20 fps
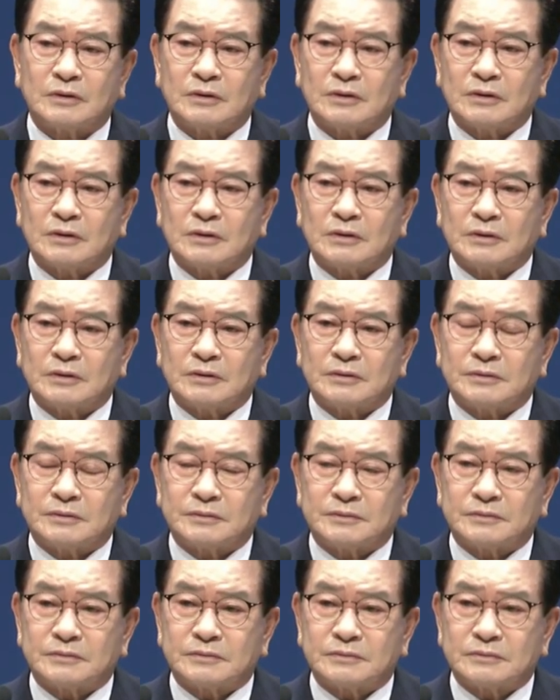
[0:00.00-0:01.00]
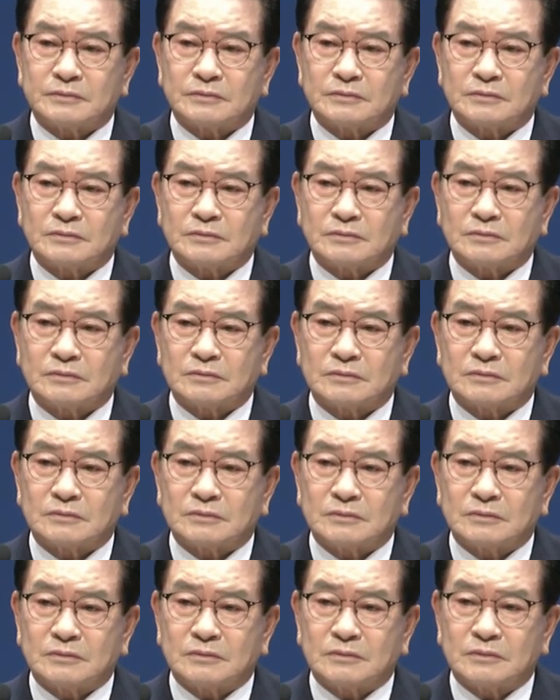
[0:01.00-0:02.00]
The pastors
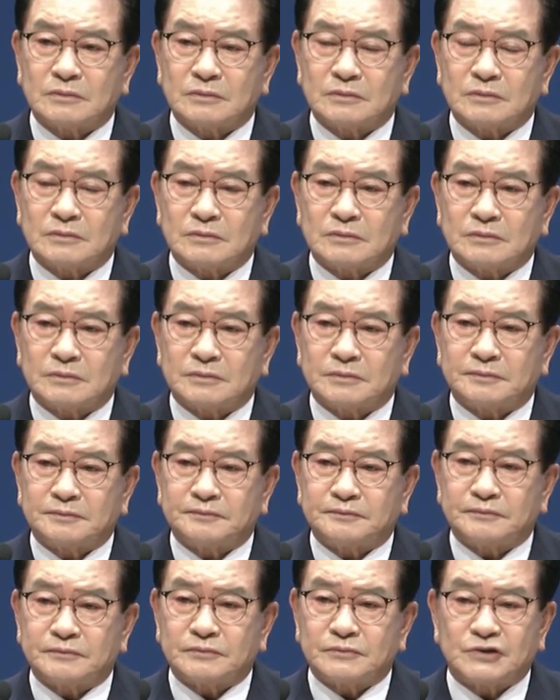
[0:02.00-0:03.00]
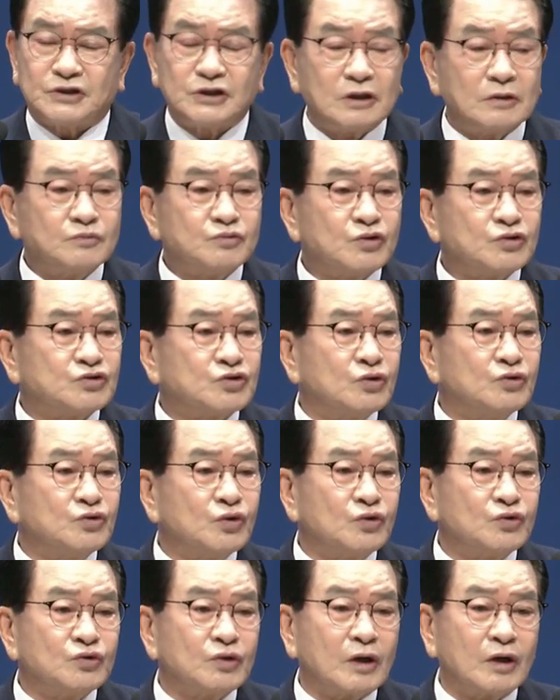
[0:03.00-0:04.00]
who were very influential
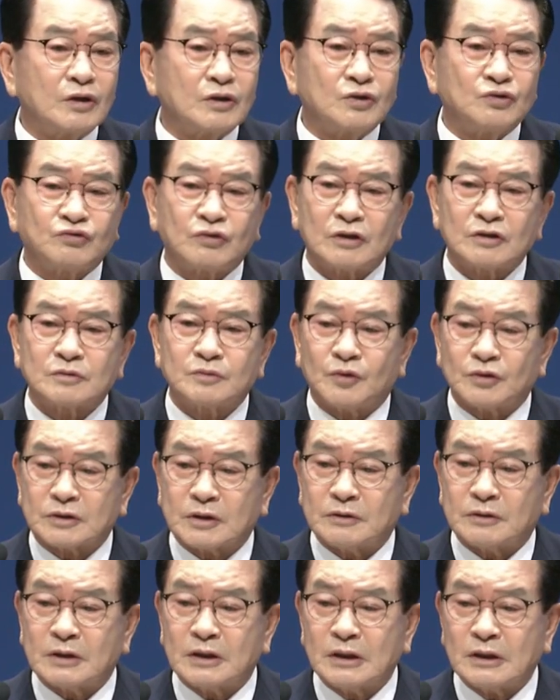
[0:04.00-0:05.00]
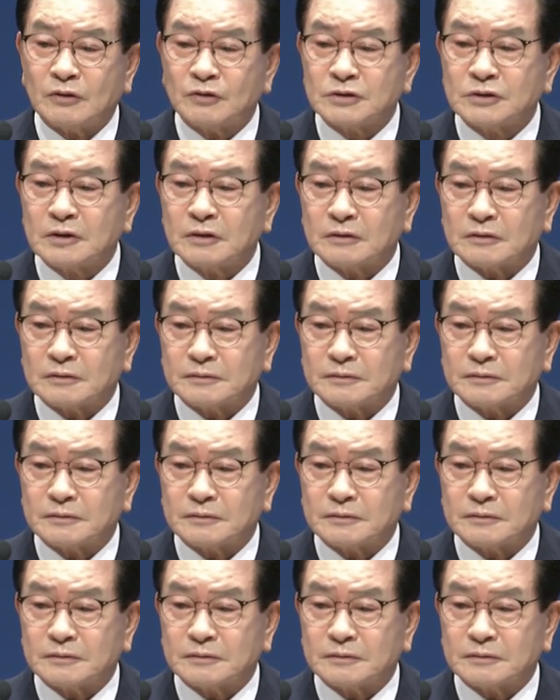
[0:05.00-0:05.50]
in Korean Christianity.